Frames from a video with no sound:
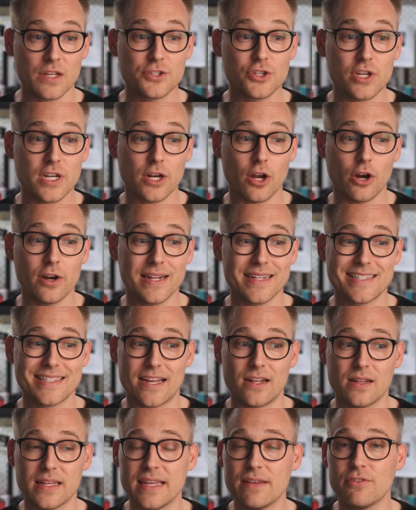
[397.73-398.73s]
So you can already
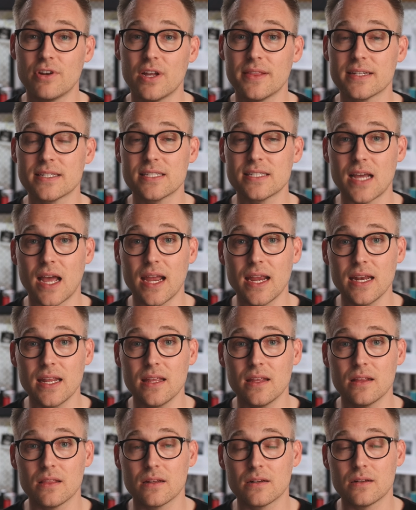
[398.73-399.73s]
tell, even on this
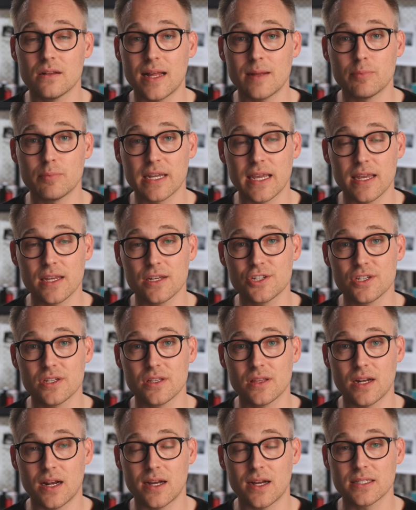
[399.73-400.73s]
tiny little
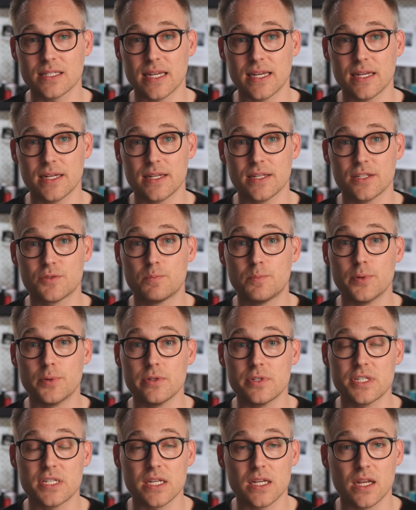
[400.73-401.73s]
application, that Octane is
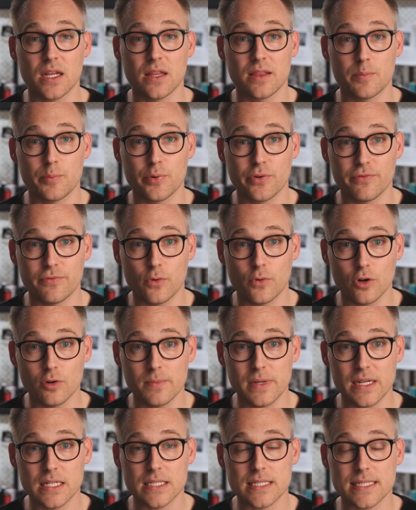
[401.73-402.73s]
boosting the
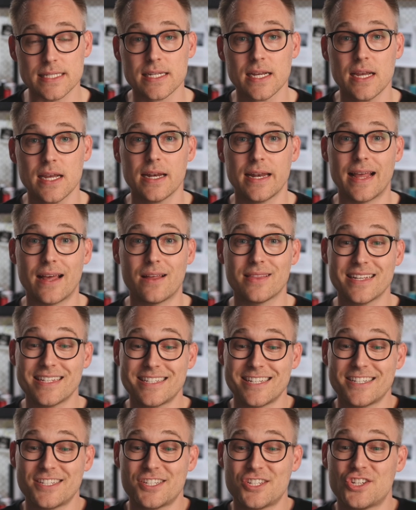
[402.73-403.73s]
performance. Now,
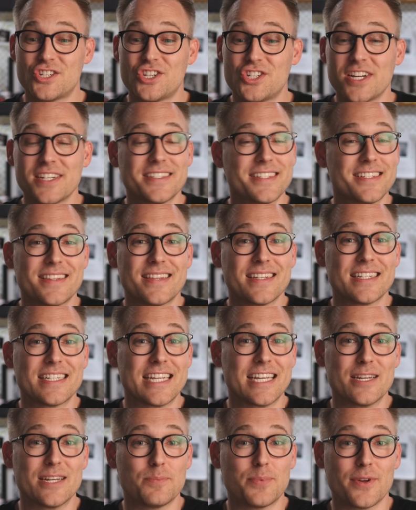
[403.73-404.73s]
this is just the
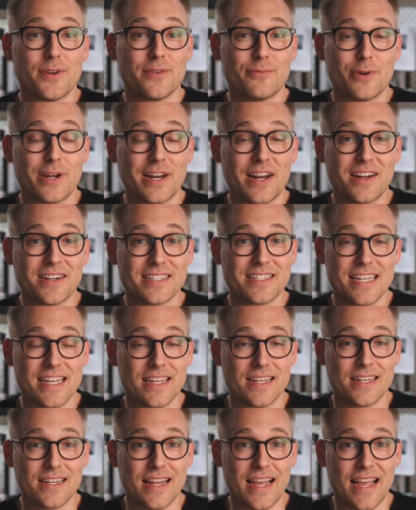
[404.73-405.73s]
tip of what
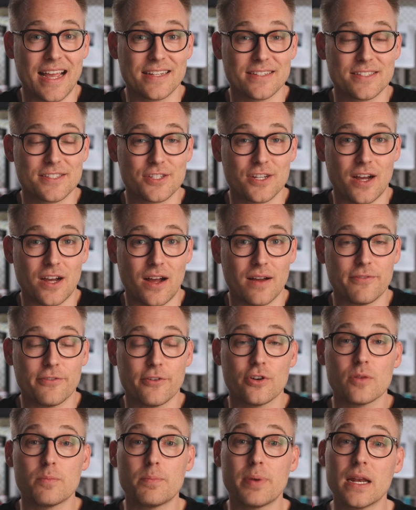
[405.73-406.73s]
Octane has to
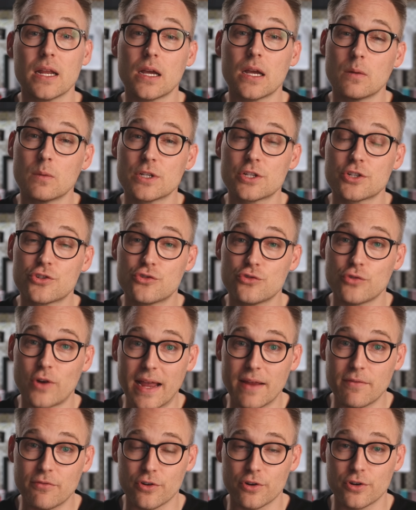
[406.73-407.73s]
offer. Depending on which
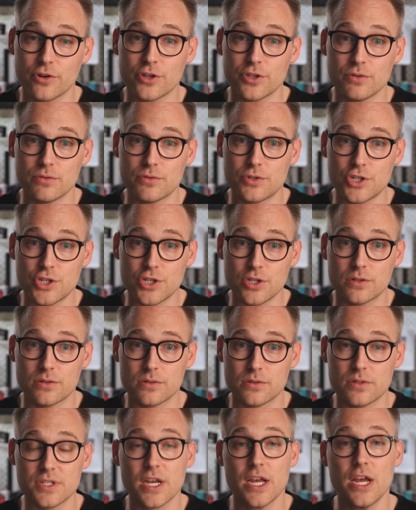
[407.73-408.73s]
driver you
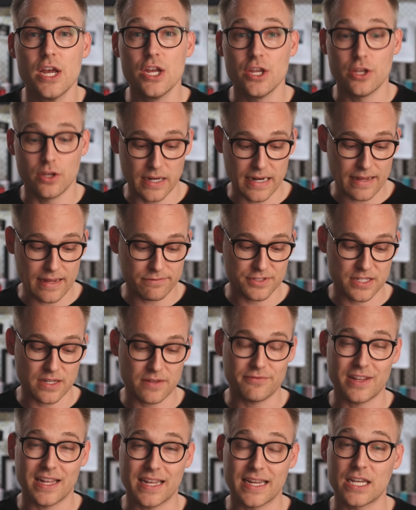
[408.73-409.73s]
choose, you can have
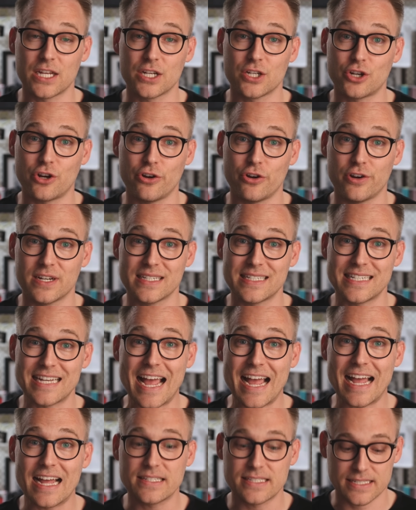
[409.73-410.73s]
stuff like concurrent
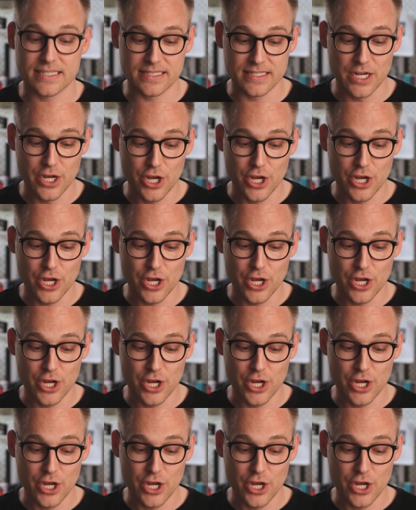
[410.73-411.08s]
tasks.